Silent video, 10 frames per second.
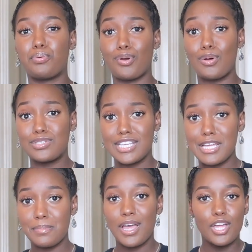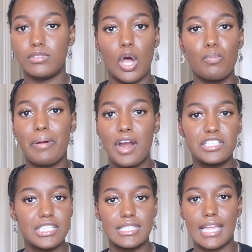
pro tip, don't purchase